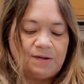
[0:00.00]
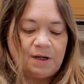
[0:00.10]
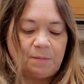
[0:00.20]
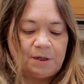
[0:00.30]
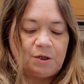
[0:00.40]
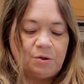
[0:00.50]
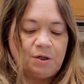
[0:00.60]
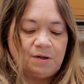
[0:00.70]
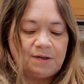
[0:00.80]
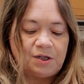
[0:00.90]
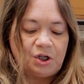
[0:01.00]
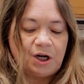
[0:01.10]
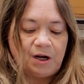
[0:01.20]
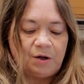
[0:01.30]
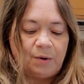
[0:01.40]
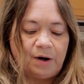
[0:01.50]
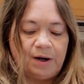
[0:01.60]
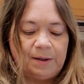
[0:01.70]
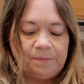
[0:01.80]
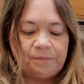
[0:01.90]
It'll be 2 years in
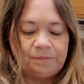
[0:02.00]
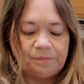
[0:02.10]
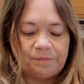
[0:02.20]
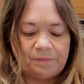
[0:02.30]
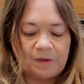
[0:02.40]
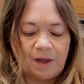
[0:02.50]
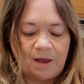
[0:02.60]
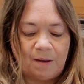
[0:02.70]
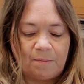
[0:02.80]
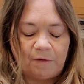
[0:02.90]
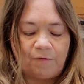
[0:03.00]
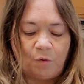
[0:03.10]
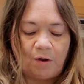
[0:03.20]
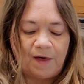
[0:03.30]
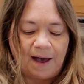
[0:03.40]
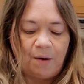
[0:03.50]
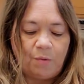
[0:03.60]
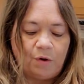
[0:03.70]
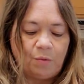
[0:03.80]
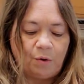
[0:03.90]
January. Before that,
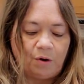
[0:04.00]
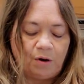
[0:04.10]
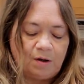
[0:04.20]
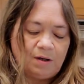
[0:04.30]
we were